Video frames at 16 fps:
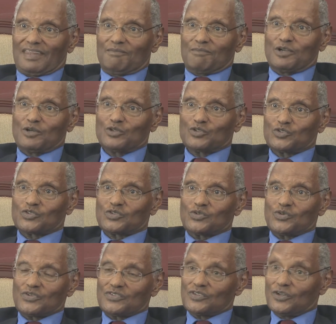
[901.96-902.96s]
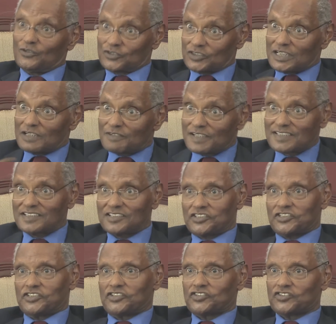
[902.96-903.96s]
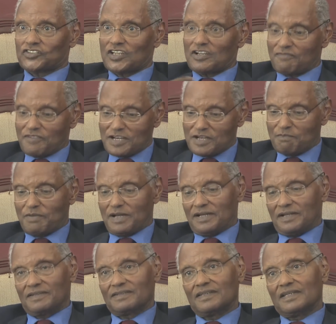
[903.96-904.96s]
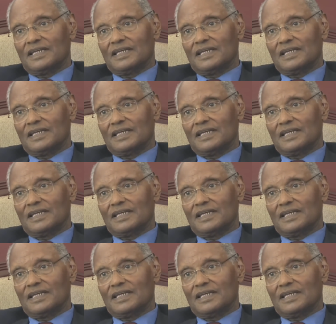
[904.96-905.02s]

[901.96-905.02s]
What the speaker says: because of self-assertion, self-independence.